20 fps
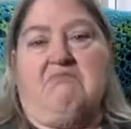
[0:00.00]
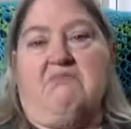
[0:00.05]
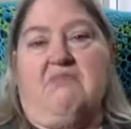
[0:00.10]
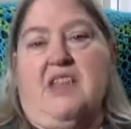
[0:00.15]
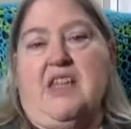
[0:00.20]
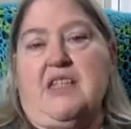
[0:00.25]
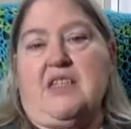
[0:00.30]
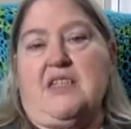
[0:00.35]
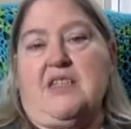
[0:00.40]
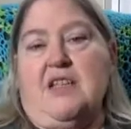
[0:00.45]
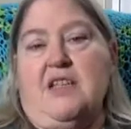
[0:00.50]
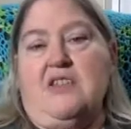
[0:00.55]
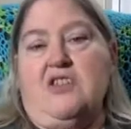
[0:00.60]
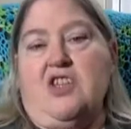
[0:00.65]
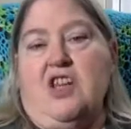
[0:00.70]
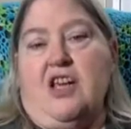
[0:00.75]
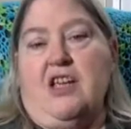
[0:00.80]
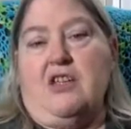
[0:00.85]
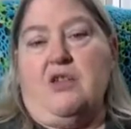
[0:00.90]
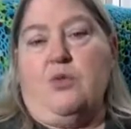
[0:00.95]
let's say
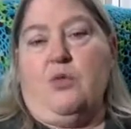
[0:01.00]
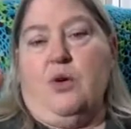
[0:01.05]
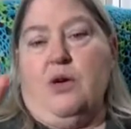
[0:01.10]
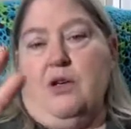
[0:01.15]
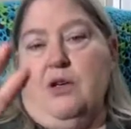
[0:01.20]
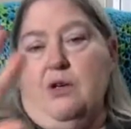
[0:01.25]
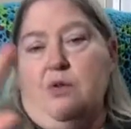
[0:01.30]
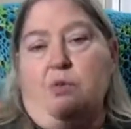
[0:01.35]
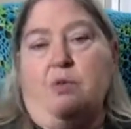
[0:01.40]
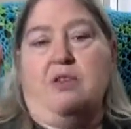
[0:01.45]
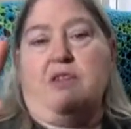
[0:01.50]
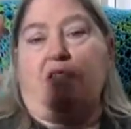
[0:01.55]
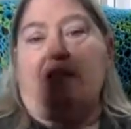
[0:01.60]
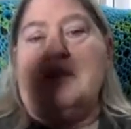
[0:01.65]
January with